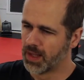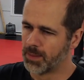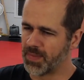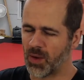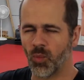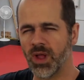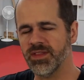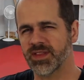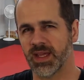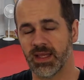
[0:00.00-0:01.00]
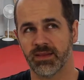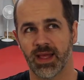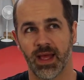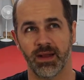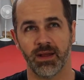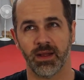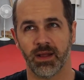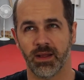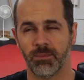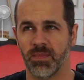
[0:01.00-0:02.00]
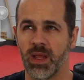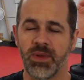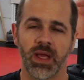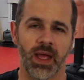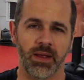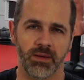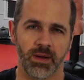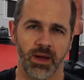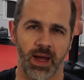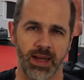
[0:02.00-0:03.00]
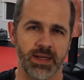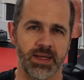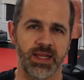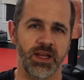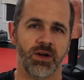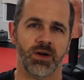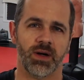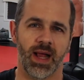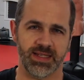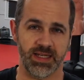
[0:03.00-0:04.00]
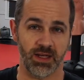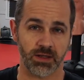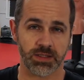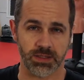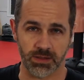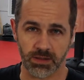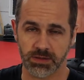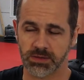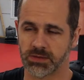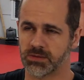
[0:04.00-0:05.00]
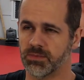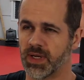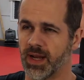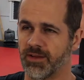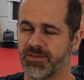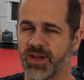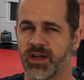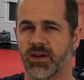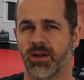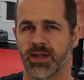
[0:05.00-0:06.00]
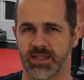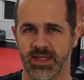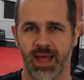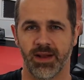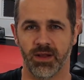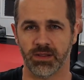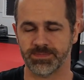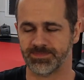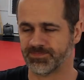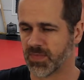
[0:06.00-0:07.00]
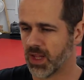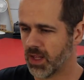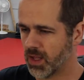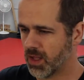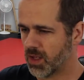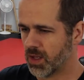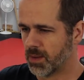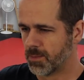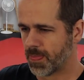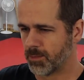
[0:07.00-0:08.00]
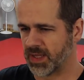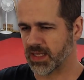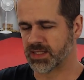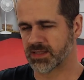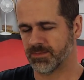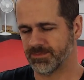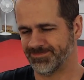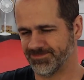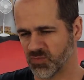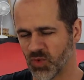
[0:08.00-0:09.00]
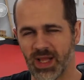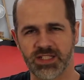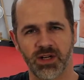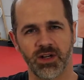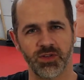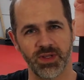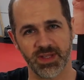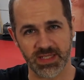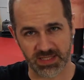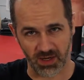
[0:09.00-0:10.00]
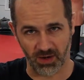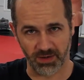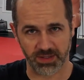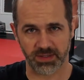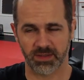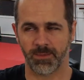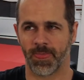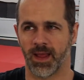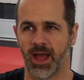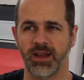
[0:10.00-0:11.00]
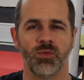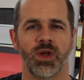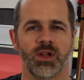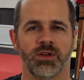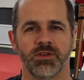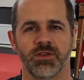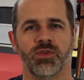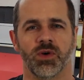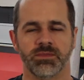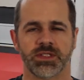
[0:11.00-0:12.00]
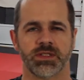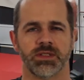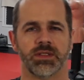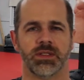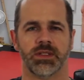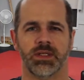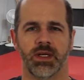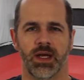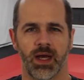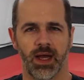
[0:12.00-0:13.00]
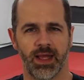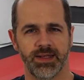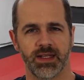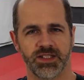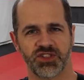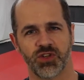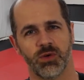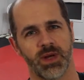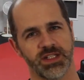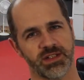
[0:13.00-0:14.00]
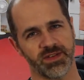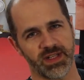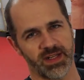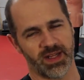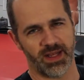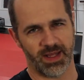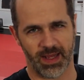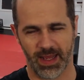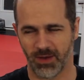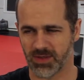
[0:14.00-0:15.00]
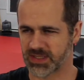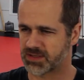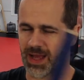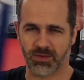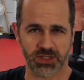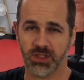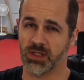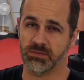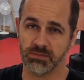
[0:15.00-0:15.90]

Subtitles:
And one thing that maybe I didn't hear as a youngster, but I figured out as an adult, because when I started doing this art, I didn't want to learn the forms. I had done so much of it, I was good.